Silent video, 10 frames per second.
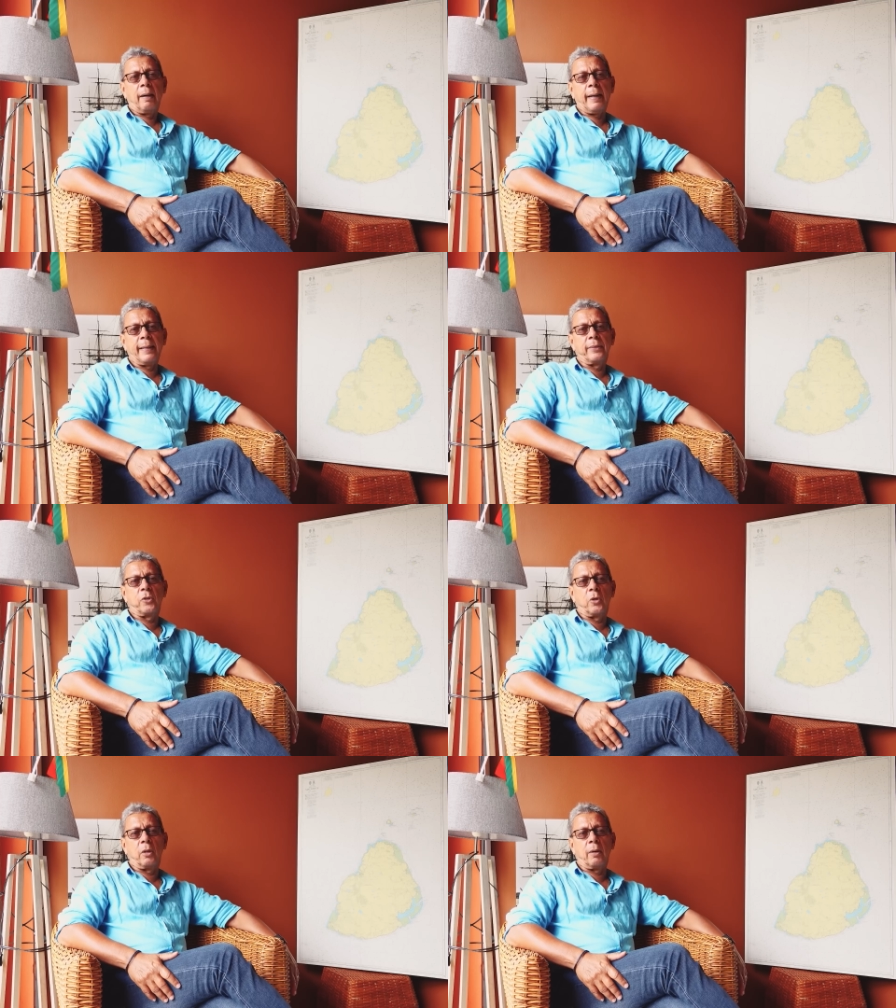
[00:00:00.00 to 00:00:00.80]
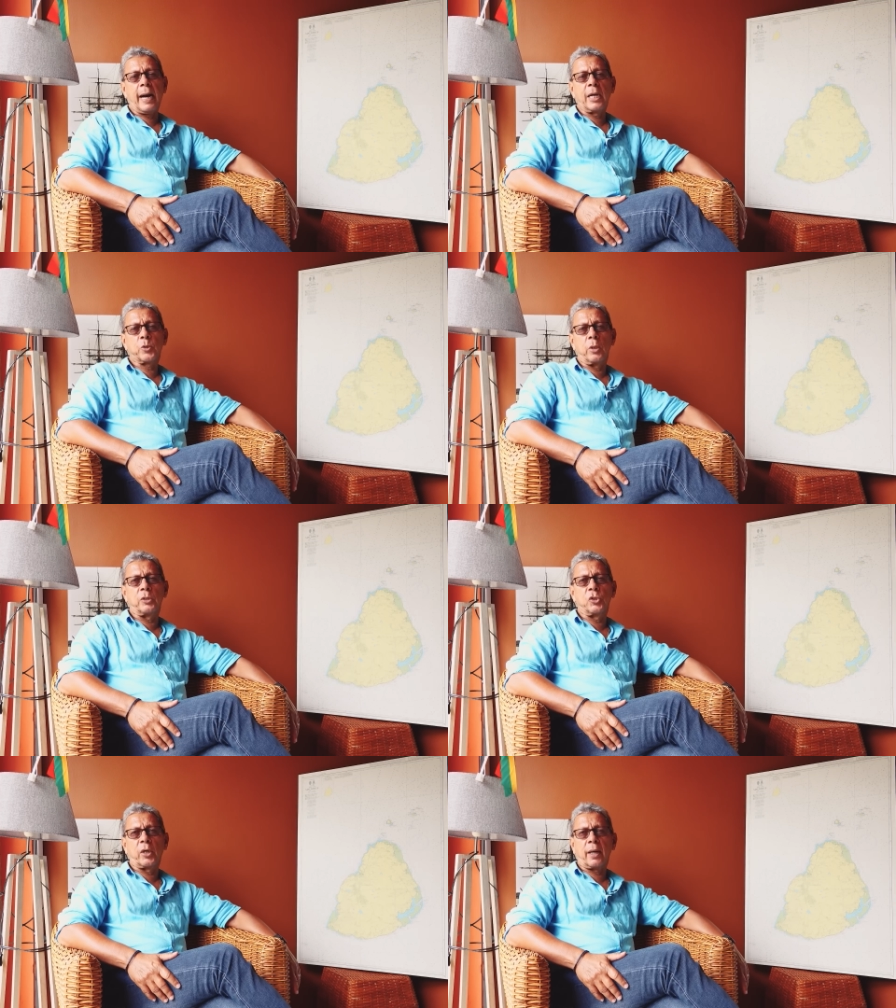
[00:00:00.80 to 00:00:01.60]
at the actual
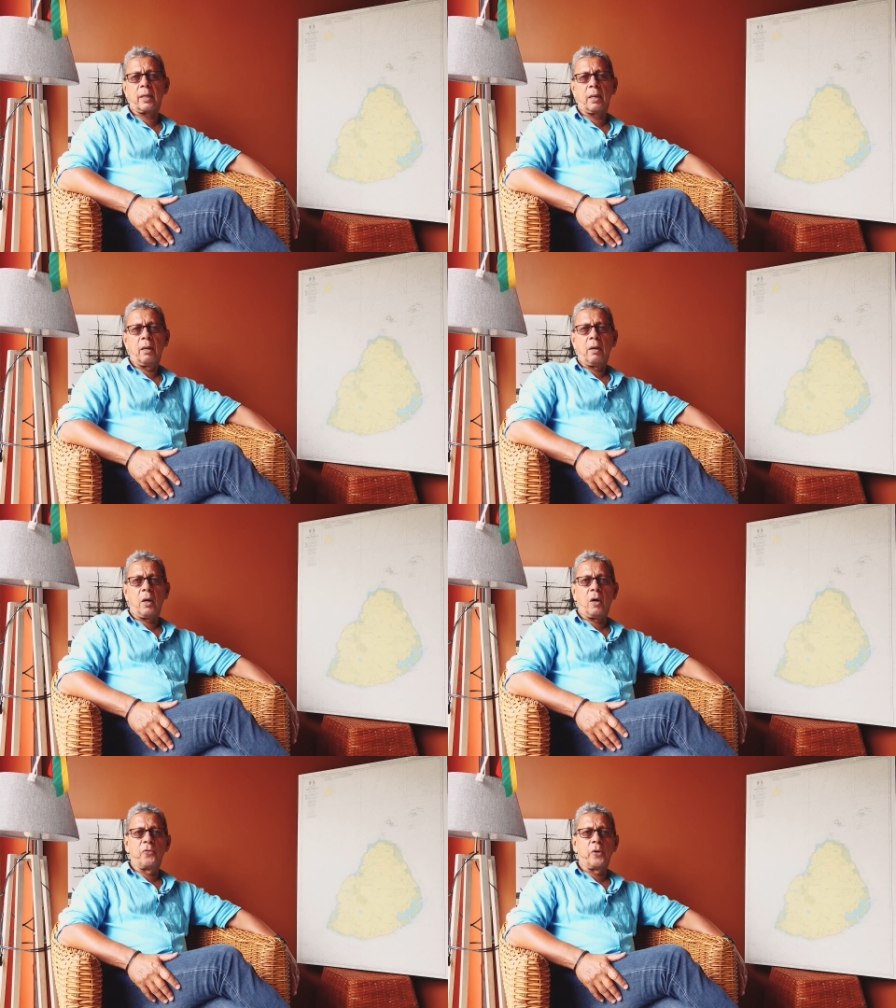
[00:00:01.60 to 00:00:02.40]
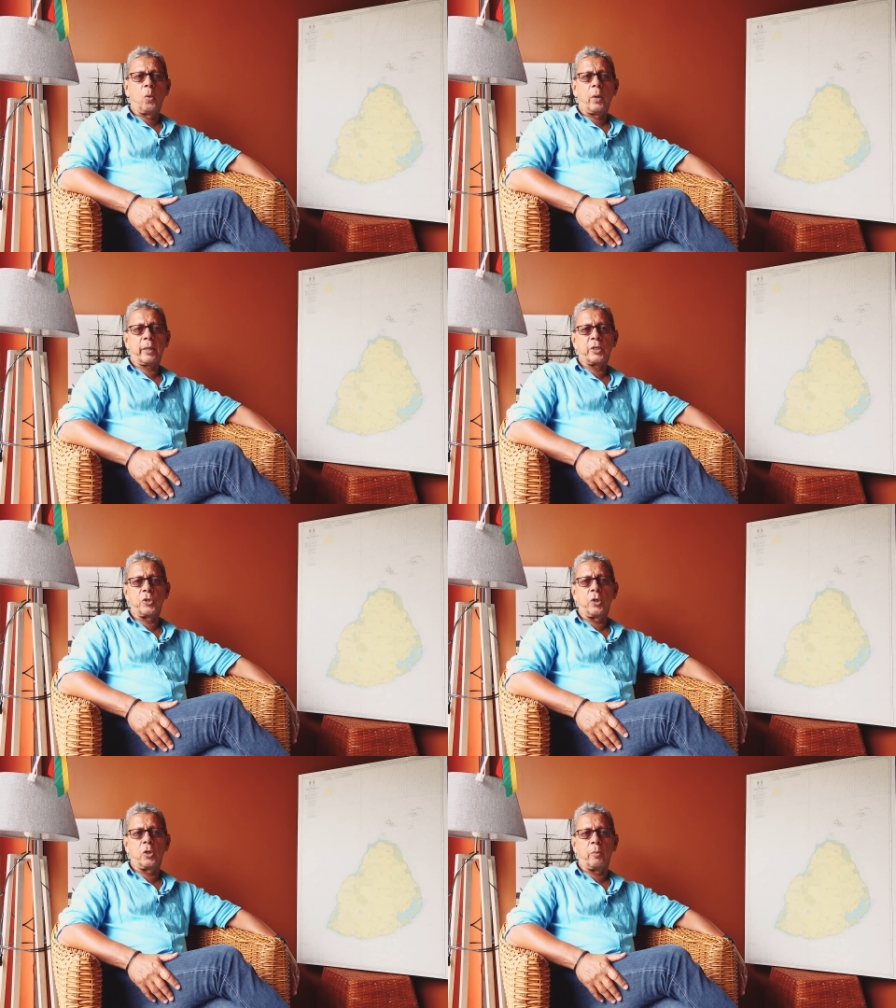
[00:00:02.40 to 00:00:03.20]
track of the
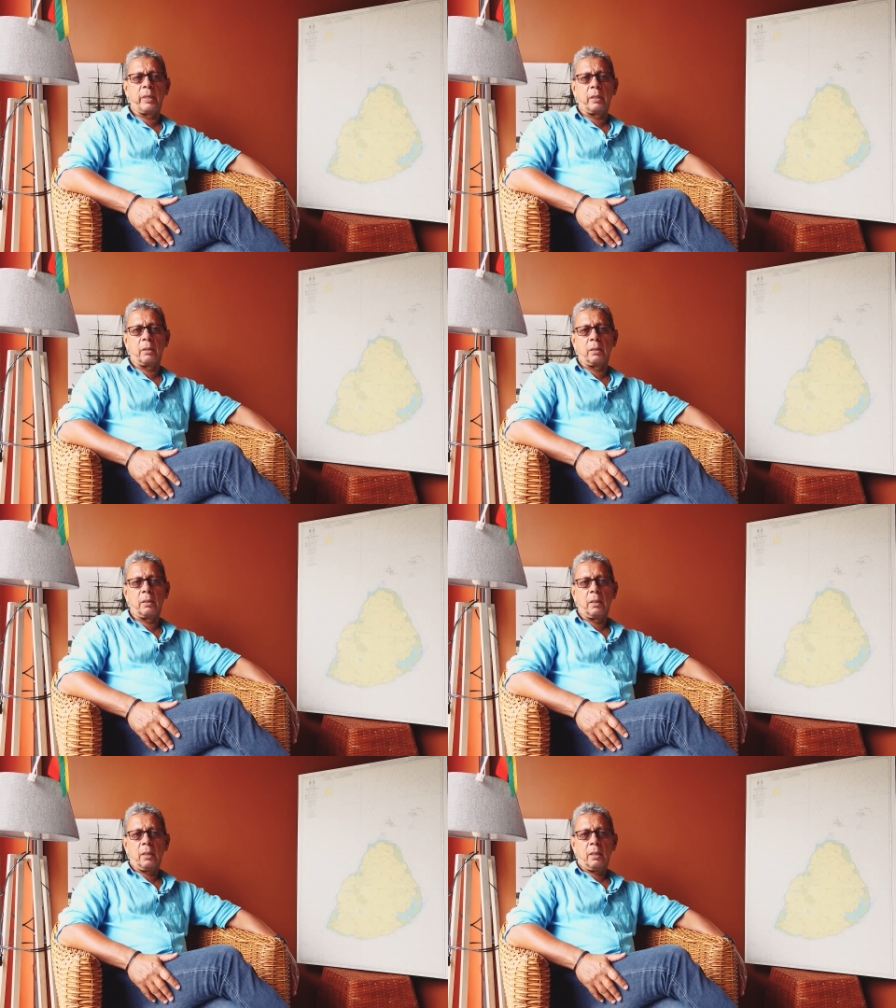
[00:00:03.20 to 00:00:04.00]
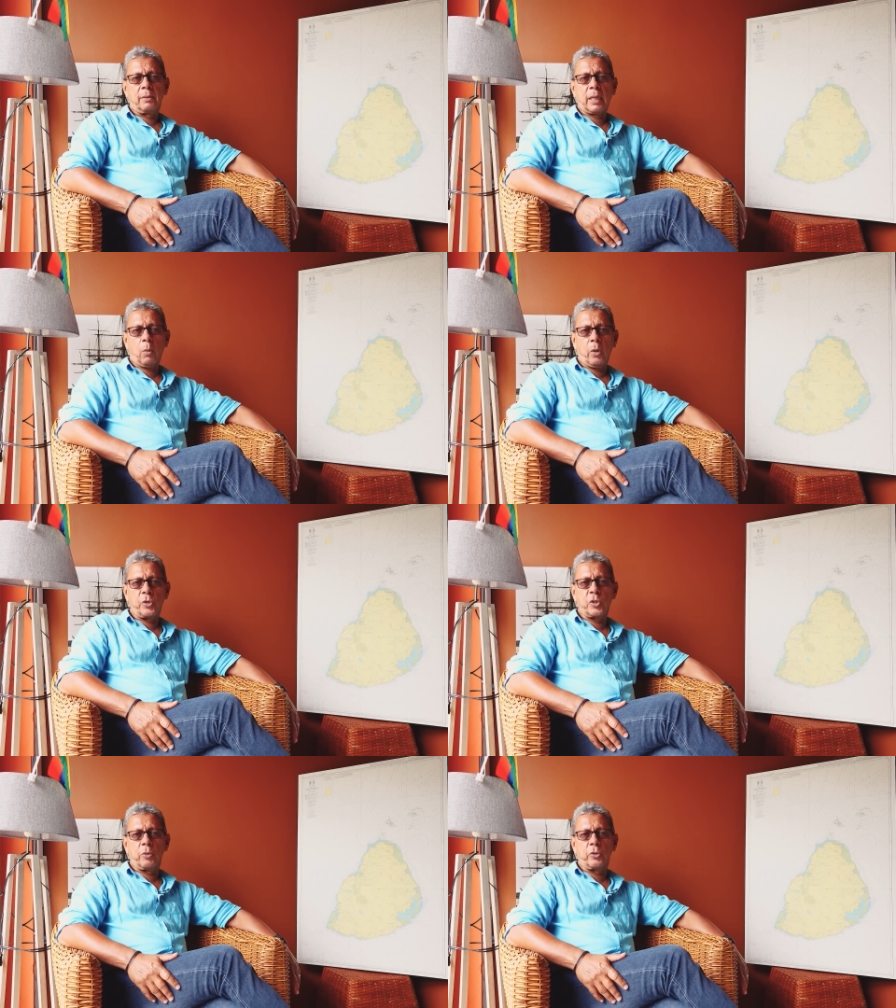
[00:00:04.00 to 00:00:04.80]
Wakashio coming
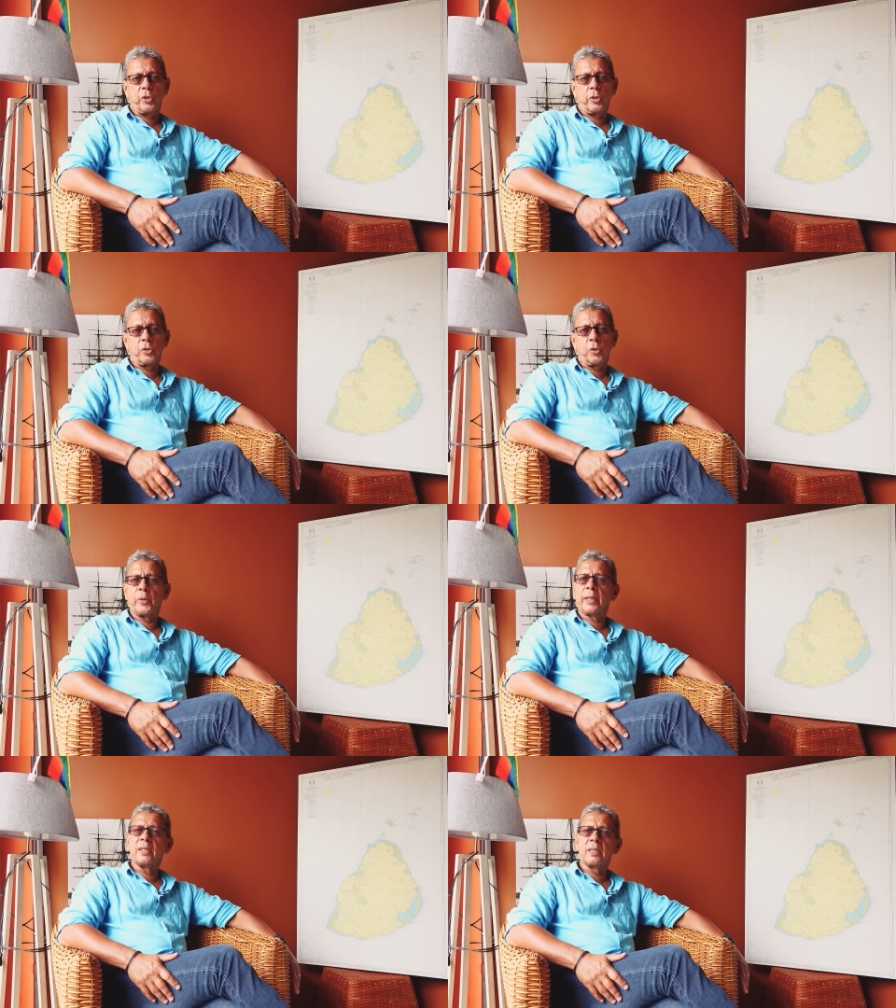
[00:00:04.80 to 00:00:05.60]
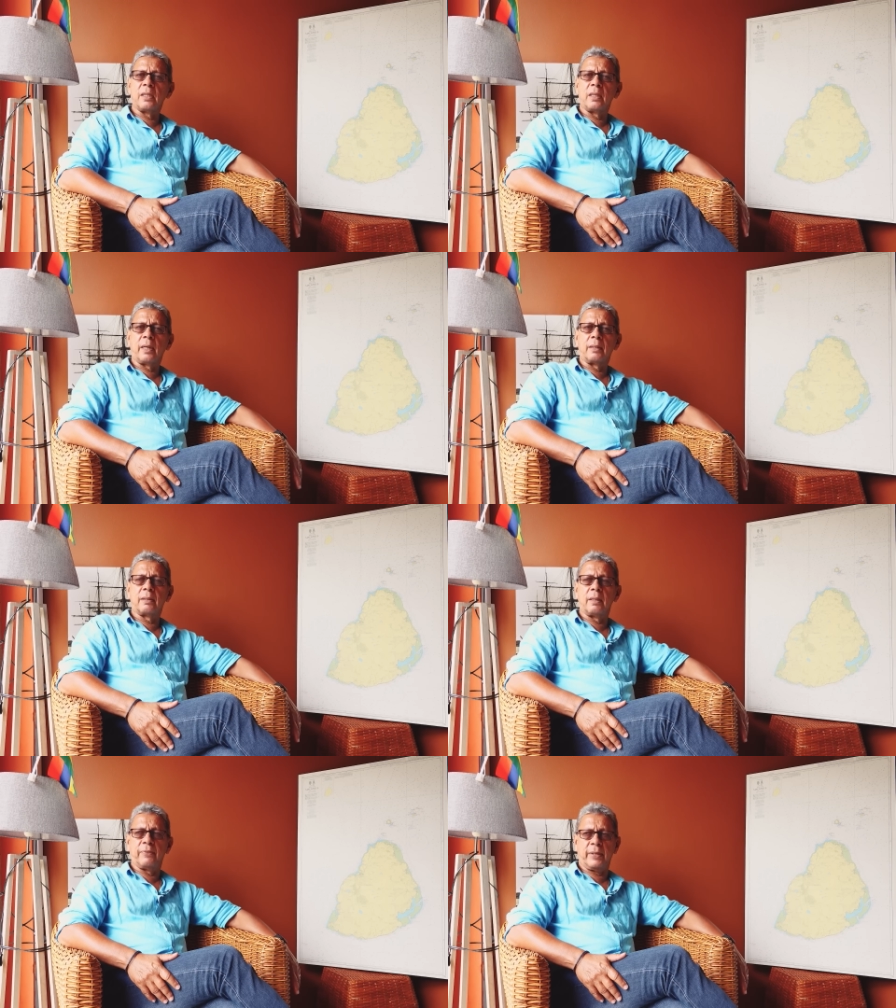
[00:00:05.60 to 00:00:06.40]
towards Mauritius, you can see that
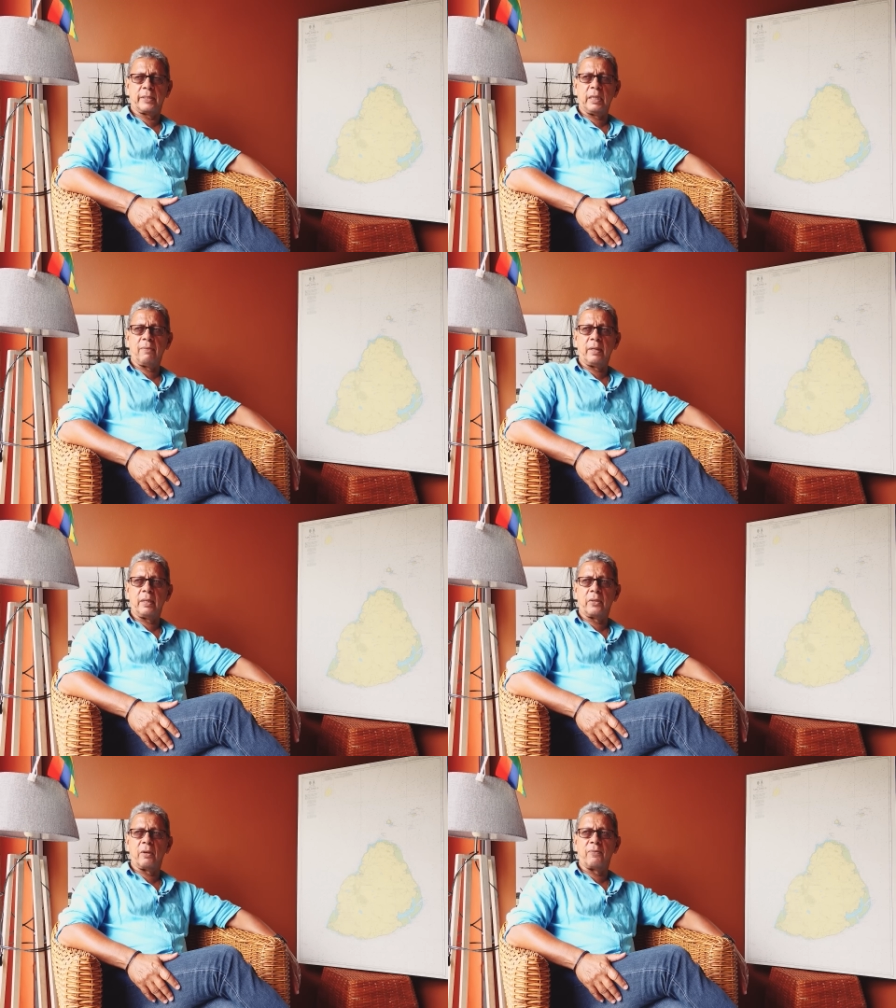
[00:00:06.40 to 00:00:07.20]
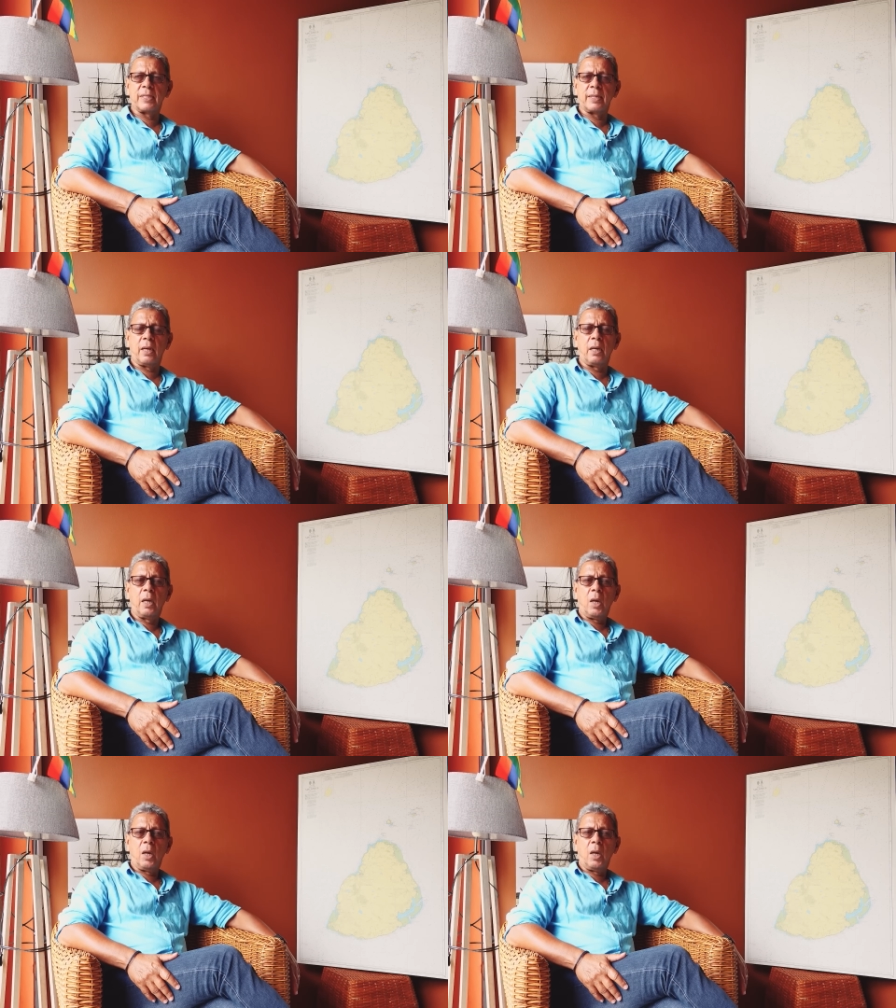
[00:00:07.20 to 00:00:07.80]
effectively the vessel